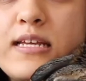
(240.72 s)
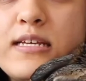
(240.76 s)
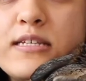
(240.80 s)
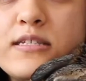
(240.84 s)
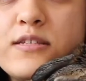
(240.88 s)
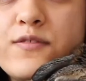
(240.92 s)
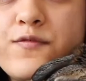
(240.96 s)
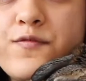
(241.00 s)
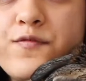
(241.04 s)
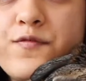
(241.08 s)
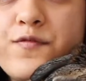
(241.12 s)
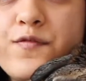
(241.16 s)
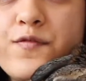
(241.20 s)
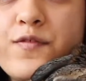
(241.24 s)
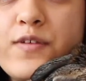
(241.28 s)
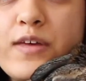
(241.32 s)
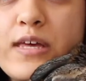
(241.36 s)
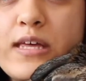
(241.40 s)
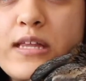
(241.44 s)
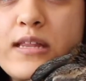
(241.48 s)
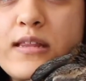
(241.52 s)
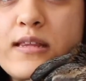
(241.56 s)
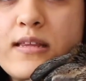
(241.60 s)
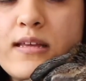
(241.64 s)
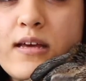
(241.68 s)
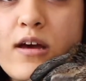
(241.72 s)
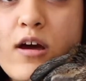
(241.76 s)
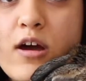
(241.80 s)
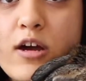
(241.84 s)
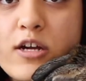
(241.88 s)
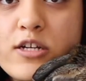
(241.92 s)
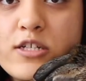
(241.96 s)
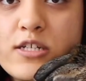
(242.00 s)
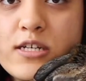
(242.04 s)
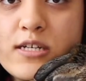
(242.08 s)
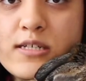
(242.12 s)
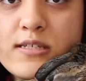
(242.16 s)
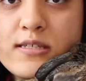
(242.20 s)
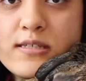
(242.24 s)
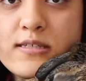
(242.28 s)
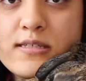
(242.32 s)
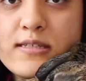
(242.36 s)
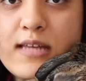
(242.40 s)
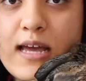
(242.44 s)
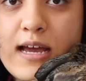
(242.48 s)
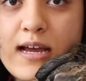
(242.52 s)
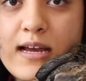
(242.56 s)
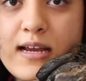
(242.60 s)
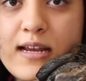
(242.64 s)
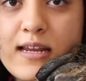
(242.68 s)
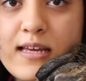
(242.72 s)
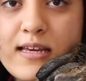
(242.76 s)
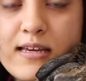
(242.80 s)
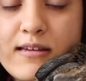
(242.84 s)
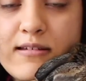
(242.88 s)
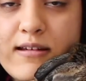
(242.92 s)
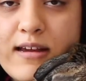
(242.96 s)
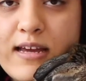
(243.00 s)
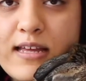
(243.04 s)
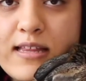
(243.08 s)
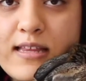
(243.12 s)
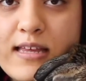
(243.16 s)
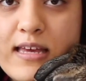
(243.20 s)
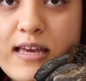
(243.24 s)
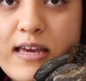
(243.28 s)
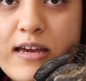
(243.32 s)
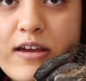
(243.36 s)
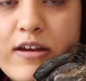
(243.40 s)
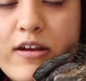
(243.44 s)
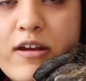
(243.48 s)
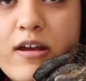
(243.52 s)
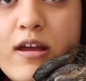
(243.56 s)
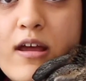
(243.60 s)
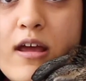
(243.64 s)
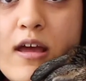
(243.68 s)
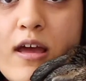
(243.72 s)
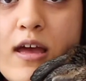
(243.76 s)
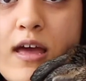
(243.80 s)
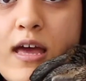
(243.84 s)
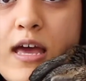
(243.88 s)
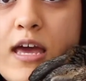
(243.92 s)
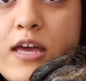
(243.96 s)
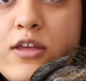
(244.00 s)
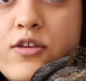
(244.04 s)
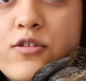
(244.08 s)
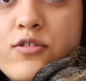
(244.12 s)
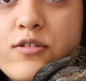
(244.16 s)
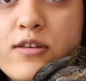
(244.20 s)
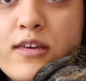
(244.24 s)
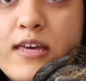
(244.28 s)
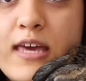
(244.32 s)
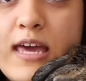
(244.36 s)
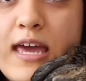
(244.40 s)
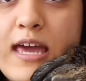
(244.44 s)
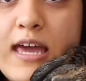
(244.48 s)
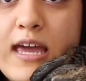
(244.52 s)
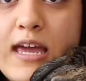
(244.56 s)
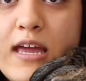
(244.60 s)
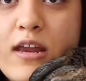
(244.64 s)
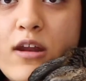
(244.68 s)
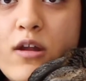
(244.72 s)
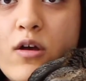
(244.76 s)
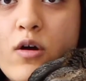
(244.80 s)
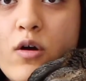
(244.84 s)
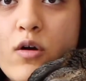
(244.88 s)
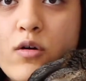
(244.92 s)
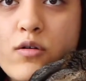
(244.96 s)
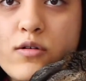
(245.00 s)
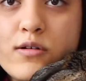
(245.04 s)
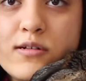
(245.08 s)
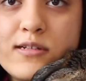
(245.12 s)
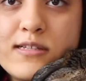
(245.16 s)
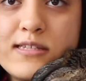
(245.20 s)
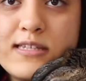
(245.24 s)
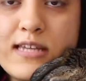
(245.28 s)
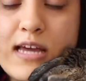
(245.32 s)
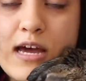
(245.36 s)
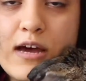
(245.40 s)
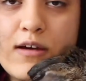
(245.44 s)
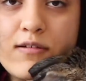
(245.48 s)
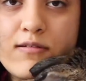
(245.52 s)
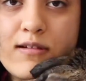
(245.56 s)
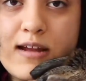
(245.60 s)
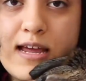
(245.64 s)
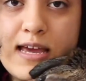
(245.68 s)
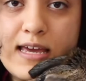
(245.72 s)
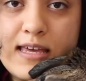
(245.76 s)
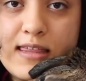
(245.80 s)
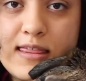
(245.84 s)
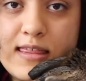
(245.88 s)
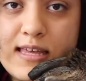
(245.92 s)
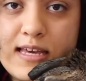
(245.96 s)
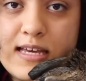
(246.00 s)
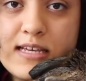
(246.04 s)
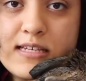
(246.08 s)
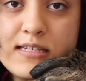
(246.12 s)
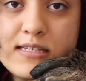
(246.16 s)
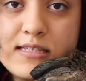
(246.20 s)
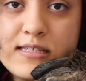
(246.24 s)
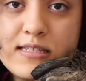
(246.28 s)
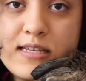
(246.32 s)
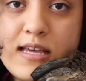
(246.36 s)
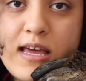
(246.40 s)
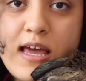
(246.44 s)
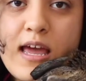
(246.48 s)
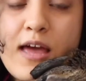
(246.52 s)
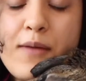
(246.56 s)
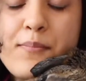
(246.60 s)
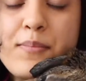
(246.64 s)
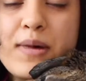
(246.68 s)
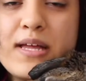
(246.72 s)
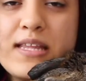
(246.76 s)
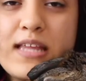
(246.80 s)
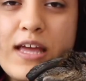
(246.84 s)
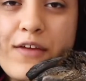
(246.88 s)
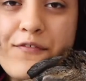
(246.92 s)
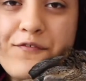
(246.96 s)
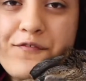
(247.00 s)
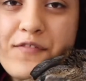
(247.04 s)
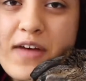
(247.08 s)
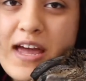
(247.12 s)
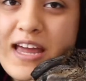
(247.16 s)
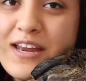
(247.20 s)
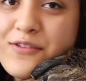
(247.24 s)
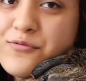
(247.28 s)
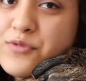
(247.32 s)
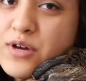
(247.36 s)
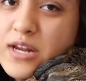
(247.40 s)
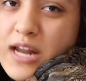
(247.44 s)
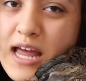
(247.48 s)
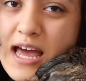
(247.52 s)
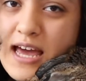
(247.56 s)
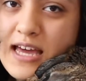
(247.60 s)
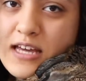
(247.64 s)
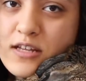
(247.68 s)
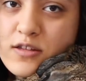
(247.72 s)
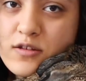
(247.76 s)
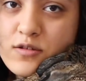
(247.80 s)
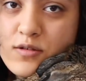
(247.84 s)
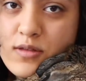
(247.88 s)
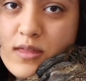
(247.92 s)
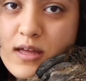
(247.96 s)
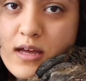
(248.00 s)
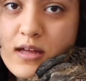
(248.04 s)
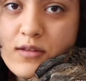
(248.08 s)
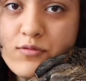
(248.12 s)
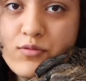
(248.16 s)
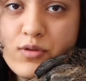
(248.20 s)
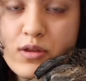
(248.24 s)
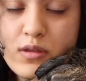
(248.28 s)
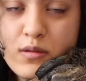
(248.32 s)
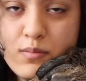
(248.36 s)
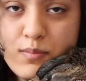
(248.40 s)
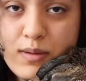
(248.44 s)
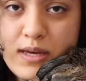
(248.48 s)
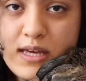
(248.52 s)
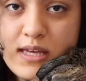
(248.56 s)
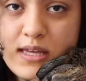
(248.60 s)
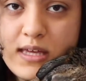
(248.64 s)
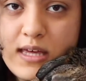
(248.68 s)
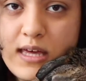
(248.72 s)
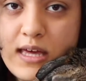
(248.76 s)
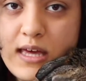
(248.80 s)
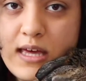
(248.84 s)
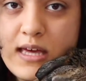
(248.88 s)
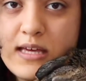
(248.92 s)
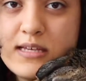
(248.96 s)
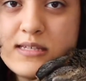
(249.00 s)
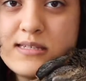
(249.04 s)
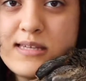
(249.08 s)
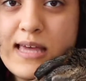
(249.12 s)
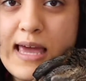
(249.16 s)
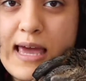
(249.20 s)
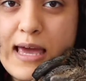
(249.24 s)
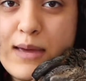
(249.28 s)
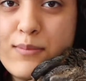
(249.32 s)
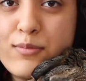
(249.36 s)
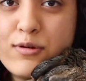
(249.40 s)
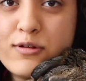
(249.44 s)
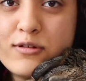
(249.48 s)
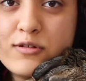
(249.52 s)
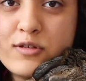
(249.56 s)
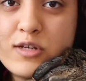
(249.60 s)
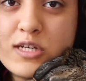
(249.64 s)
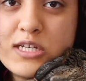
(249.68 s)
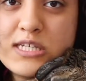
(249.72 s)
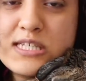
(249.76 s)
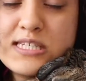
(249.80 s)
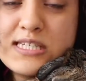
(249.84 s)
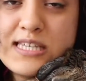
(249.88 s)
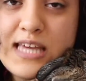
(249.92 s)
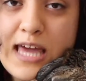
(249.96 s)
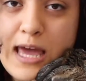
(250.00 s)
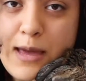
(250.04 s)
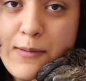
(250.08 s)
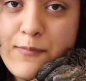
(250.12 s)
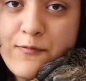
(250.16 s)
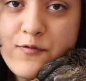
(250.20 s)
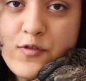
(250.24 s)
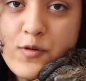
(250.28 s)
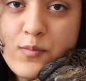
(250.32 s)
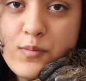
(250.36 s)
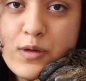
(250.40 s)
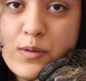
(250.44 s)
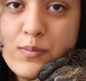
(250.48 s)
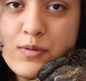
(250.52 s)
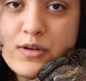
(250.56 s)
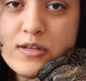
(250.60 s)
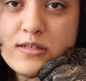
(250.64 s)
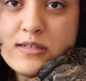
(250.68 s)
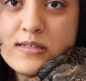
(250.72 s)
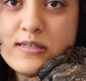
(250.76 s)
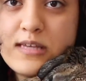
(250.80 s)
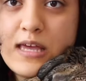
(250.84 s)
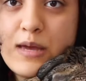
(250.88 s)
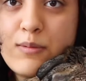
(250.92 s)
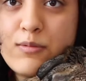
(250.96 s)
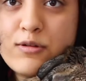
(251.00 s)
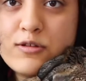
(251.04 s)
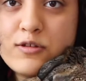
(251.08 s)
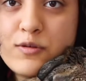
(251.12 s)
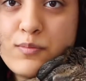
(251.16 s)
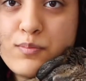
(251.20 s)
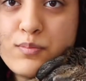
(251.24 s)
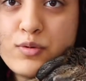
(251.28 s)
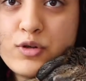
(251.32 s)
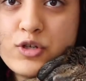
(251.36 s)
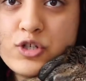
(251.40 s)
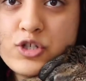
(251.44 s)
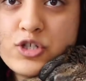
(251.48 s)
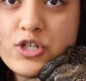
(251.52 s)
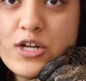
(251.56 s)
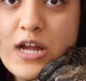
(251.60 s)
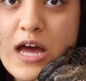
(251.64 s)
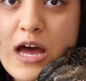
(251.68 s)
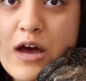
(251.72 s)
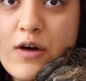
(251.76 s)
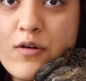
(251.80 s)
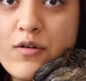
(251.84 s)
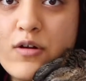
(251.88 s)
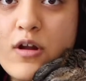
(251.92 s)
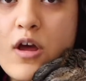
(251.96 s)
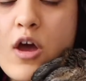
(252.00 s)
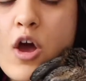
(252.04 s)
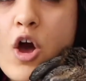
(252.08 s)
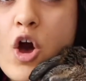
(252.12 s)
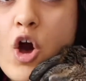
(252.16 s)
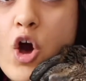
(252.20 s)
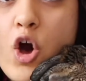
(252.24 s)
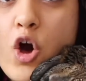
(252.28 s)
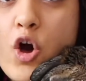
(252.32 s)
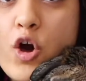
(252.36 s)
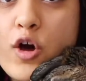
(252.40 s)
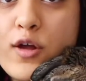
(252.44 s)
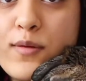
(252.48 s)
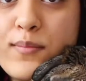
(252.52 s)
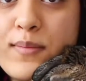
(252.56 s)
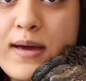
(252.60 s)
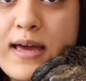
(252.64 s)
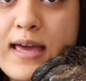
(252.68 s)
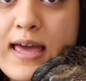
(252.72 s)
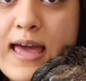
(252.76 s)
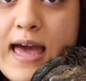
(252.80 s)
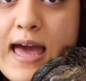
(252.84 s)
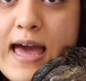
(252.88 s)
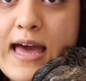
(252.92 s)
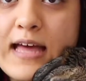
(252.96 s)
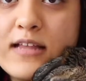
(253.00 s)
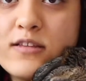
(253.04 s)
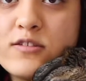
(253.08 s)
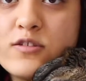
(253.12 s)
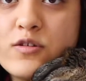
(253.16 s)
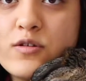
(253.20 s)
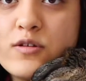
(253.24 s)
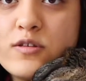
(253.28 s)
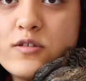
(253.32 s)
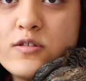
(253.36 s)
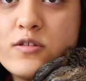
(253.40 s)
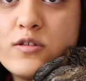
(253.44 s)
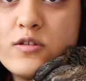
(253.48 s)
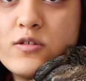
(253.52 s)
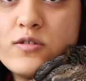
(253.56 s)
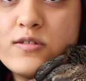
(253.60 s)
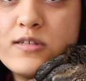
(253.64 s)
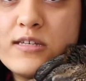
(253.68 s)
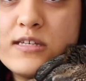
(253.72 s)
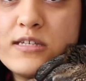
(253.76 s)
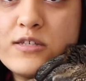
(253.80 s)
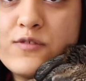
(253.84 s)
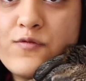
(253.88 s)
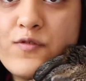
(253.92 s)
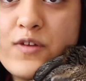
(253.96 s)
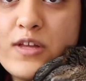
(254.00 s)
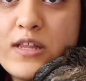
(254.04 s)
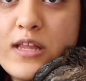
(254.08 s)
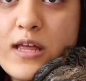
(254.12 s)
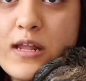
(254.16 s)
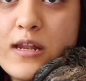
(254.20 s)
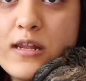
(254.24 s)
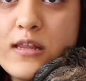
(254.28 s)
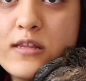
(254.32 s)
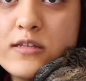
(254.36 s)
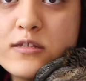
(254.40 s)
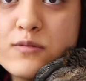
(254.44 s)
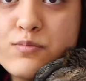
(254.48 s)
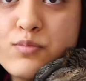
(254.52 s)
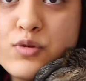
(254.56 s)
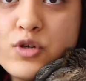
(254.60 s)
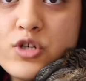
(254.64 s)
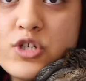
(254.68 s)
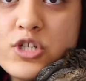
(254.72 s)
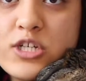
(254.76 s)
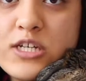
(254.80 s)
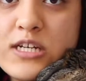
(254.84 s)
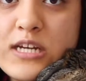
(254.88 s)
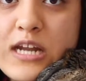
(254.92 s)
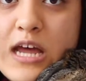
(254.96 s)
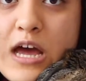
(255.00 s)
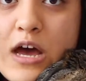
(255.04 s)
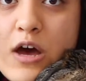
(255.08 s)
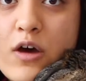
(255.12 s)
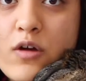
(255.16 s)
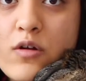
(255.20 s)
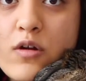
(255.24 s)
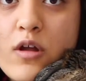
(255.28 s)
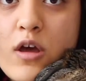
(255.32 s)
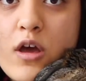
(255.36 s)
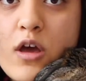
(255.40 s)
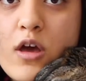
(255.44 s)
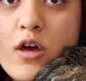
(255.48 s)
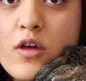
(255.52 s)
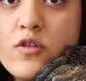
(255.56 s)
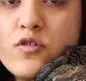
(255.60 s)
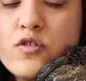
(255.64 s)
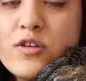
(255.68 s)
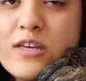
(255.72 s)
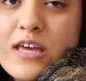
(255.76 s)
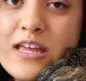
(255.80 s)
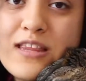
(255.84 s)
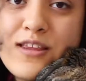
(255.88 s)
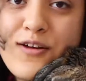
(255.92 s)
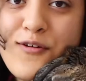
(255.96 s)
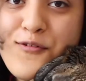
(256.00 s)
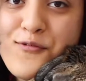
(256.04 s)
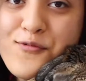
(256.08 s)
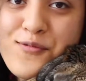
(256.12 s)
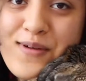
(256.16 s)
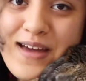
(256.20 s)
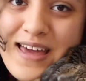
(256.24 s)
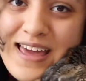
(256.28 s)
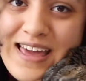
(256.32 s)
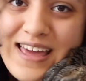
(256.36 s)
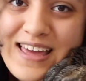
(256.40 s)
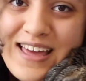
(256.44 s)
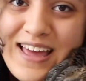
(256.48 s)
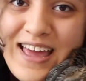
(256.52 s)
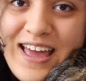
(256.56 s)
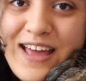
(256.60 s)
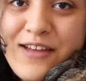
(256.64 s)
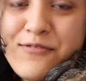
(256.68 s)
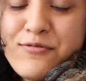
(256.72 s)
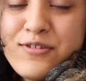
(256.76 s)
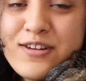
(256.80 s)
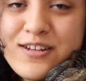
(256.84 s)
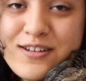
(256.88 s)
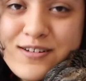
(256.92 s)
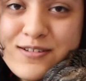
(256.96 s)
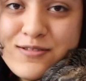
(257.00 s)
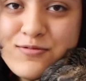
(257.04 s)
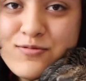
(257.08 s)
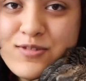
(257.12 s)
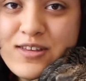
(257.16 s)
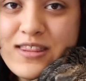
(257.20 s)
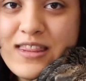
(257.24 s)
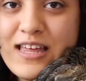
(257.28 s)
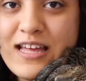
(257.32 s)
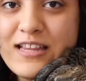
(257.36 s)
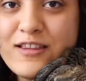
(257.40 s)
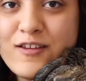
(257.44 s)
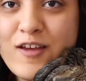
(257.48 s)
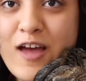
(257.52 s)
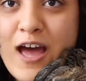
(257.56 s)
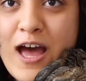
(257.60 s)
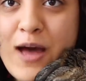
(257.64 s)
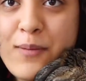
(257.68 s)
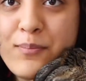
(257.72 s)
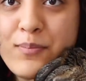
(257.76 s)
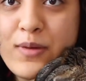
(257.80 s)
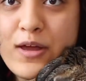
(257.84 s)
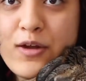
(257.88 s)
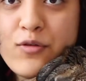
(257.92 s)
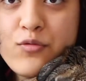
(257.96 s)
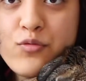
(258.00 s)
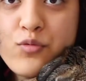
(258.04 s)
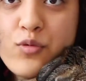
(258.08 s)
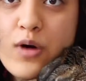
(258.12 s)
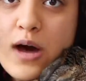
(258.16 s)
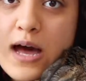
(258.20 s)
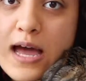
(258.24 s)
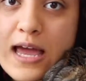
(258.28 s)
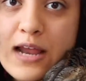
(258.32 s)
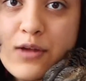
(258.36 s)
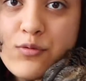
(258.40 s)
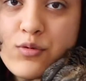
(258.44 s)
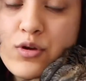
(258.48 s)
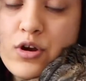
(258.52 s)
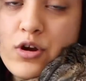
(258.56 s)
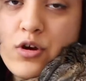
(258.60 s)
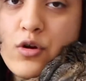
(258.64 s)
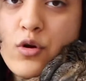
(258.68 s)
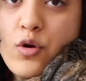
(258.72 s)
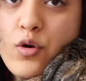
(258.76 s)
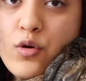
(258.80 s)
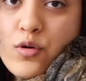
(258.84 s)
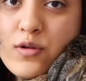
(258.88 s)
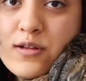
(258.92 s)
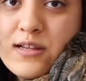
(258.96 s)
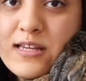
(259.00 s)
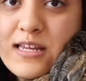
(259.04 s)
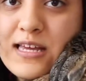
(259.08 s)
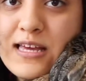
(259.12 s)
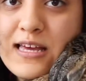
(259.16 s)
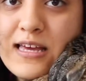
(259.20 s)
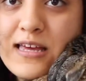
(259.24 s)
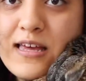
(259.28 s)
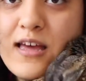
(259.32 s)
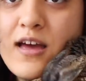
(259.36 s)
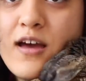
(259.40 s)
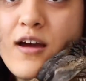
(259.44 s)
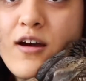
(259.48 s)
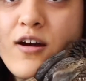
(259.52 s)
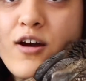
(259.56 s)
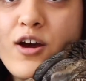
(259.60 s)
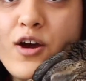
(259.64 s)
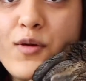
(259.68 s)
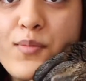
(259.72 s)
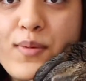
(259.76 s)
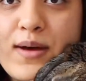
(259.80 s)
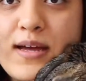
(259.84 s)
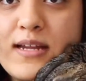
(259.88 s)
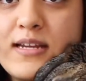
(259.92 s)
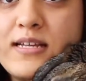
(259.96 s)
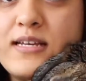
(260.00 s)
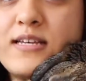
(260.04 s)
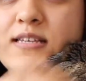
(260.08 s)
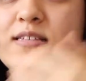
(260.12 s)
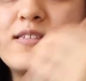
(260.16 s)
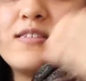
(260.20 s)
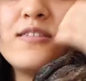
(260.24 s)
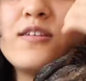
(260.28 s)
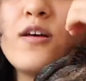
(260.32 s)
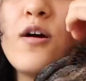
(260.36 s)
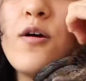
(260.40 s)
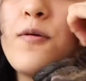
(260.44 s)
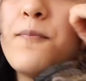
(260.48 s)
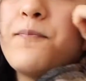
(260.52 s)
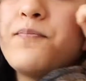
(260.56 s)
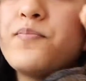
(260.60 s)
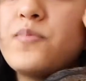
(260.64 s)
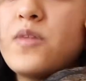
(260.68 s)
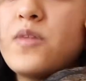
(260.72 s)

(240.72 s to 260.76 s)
his feet are just dangling right here, and you can hold down like this. But I find when I do that with Pinky, he's able to escape from me because he's able to push down on my hand. So he's using his feet and he's pushing down to get away, and we don't want that to happen while we are holding our bunnies. So